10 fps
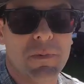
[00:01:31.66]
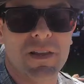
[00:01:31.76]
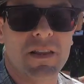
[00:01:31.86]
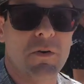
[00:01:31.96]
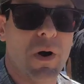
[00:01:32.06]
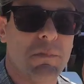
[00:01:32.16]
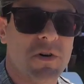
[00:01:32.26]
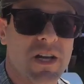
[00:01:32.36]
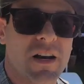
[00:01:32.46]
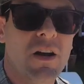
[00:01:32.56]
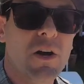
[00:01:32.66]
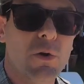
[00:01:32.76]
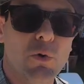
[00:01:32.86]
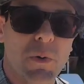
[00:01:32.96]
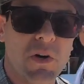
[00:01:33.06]
told me that they represent
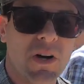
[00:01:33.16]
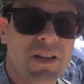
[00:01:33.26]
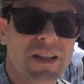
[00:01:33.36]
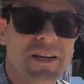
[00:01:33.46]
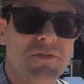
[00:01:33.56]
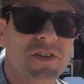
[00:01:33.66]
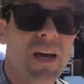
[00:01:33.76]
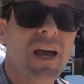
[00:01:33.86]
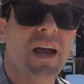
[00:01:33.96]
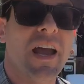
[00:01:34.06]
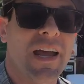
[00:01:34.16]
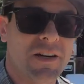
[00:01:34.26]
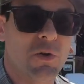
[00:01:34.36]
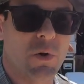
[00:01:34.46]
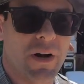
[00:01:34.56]
Uber, Lyft, and